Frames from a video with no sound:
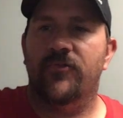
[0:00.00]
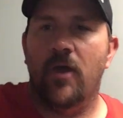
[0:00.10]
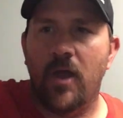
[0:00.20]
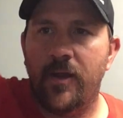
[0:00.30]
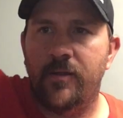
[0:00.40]

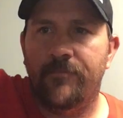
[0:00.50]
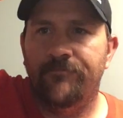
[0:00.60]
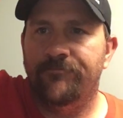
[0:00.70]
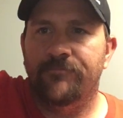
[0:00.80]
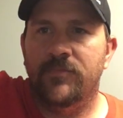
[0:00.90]
side.
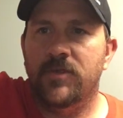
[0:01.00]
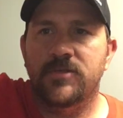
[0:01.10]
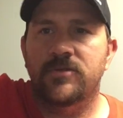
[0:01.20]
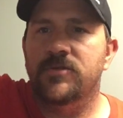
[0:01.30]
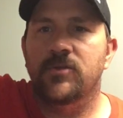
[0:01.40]

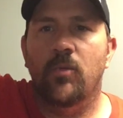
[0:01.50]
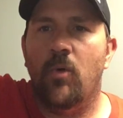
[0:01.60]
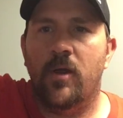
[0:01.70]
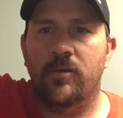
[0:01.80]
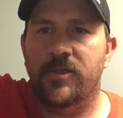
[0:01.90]
There's no
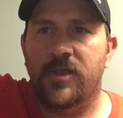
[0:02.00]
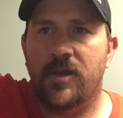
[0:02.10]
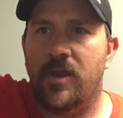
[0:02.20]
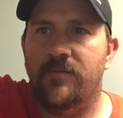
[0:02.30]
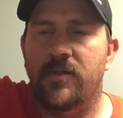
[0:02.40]
water leaking
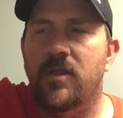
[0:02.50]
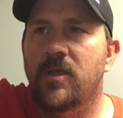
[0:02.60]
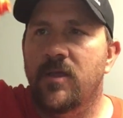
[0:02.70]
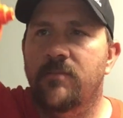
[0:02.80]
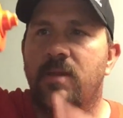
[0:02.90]
out of it.
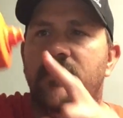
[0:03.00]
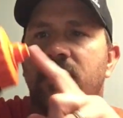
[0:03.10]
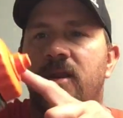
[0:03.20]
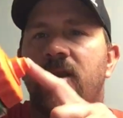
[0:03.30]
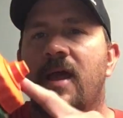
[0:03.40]
Maybe
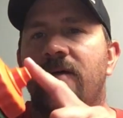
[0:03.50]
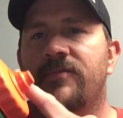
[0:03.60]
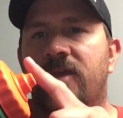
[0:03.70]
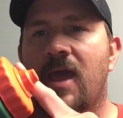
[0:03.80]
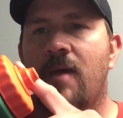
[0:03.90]
they didn't have
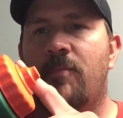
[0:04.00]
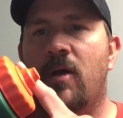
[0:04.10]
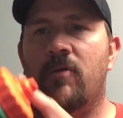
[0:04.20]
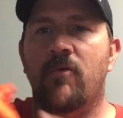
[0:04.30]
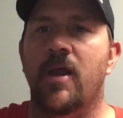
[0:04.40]
the cap
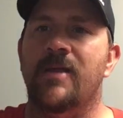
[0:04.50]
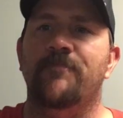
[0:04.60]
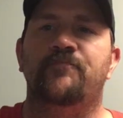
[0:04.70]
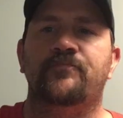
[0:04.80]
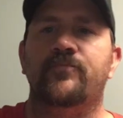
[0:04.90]
on right.
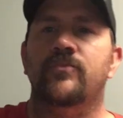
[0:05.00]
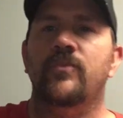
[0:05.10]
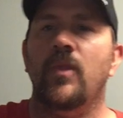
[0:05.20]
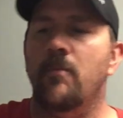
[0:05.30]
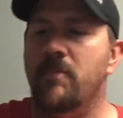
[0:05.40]

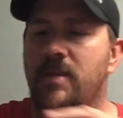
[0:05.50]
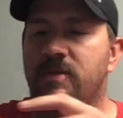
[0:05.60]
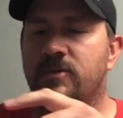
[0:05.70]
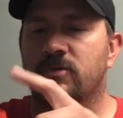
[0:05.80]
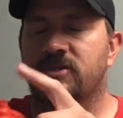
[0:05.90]

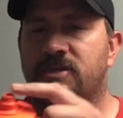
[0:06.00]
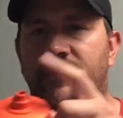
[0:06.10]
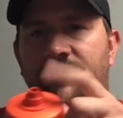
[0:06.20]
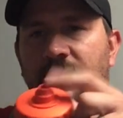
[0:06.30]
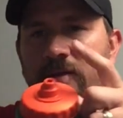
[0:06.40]
Maybe there was a
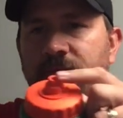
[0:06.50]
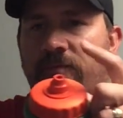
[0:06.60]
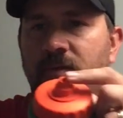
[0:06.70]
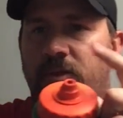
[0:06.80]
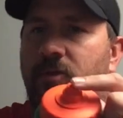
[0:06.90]

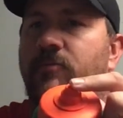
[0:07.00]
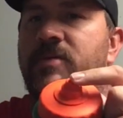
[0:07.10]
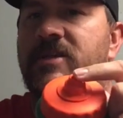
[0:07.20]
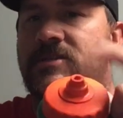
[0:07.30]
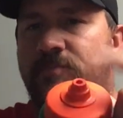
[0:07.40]
defective little
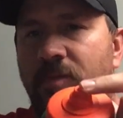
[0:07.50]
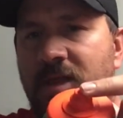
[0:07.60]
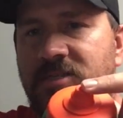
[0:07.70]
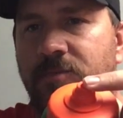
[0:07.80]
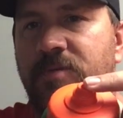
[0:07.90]

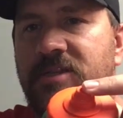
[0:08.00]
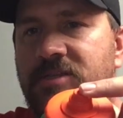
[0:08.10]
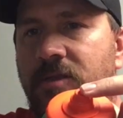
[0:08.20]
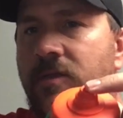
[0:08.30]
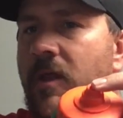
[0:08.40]
plastic piece
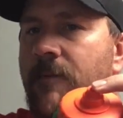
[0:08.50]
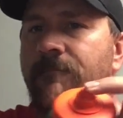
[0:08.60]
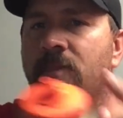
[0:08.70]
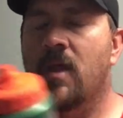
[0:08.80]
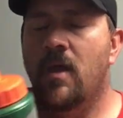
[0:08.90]
in there.
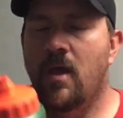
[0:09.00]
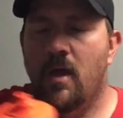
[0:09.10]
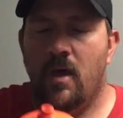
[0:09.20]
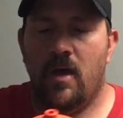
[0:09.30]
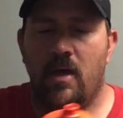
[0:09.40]

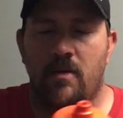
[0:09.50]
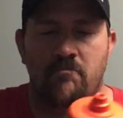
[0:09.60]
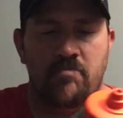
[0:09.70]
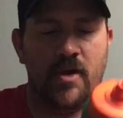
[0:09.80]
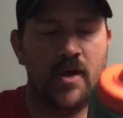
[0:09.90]

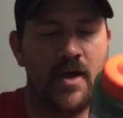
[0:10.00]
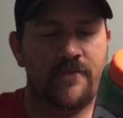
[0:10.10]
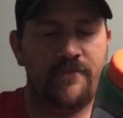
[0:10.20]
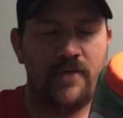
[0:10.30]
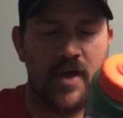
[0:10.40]
But
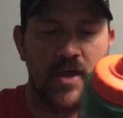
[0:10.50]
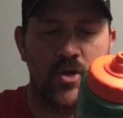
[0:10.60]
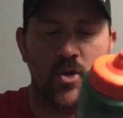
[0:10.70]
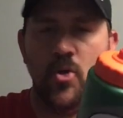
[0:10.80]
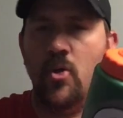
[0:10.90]
I've
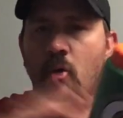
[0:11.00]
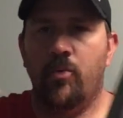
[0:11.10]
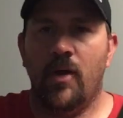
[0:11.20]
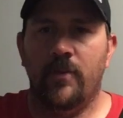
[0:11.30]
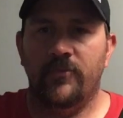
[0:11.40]
had no
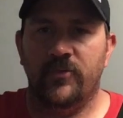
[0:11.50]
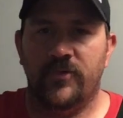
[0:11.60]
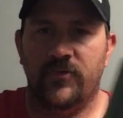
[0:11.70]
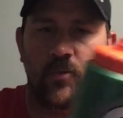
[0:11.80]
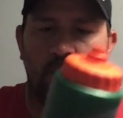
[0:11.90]
problems with
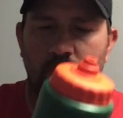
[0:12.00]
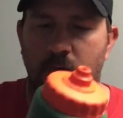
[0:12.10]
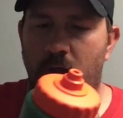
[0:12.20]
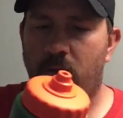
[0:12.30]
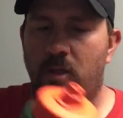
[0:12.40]
this water
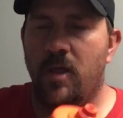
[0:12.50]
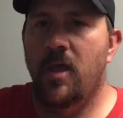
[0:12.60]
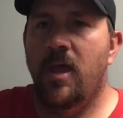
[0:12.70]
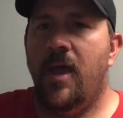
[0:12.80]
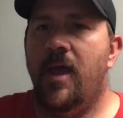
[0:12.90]
bottle.
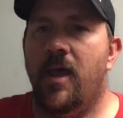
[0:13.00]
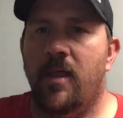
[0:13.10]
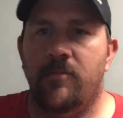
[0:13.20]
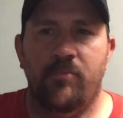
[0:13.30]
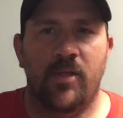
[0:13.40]

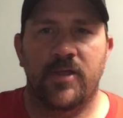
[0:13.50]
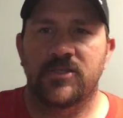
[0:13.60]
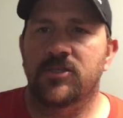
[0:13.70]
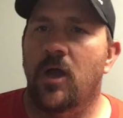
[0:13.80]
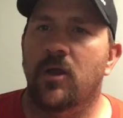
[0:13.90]
And playing
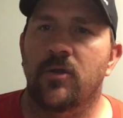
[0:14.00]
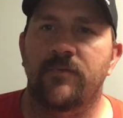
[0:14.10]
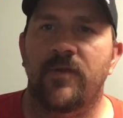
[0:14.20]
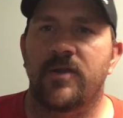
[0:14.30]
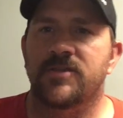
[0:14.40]
soccer and
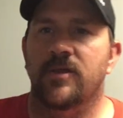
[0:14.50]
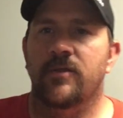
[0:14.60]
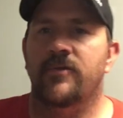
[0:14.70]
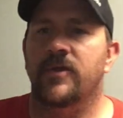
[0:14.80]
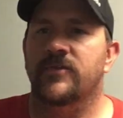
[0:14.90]
various other
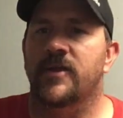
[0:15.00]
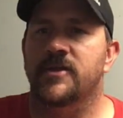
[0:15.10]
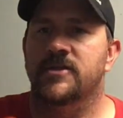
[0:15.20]
things, I